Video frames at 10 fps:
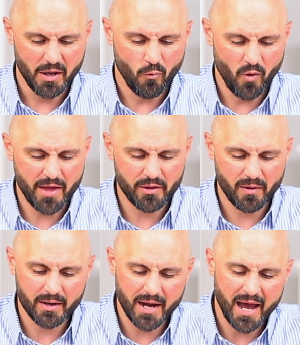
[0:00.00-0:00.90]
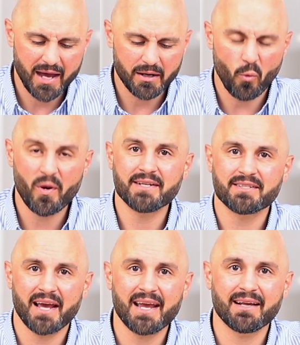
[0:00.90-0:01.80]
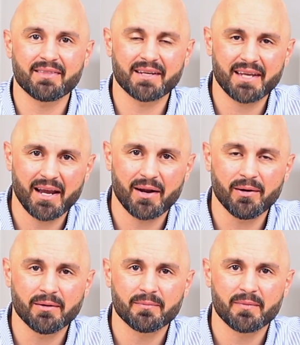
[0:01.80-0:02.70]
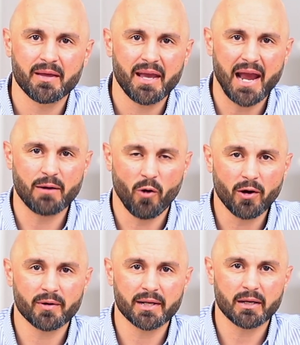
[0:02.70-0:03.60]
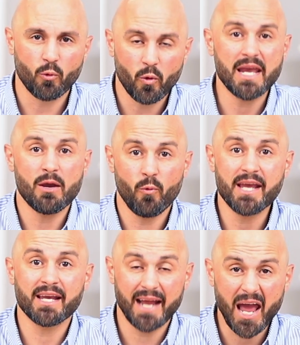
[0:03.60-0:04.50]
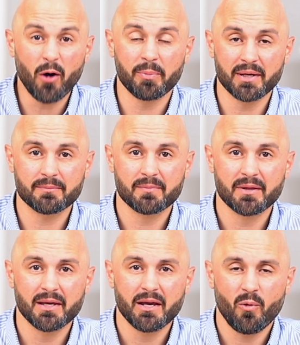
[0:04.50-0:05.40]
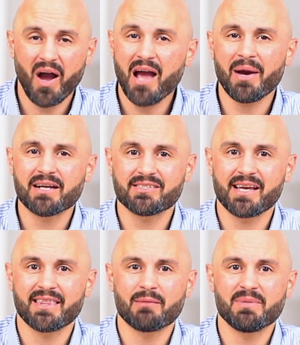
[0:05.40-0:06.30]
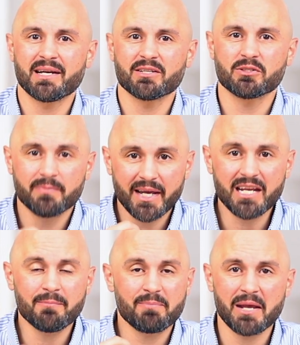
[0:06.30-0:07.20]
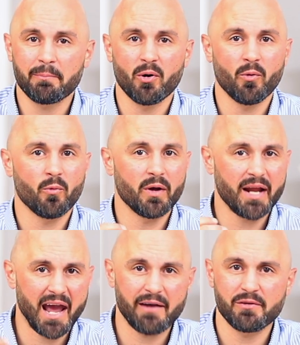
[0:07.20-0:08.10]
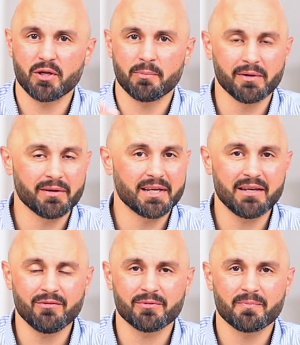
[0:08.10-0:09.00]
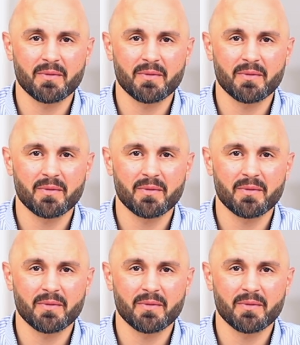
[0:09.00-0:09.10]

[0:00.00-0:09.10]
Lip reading: whether or not we take the care and worry. We can help it. Why am I saying that? Because many people would have you to believe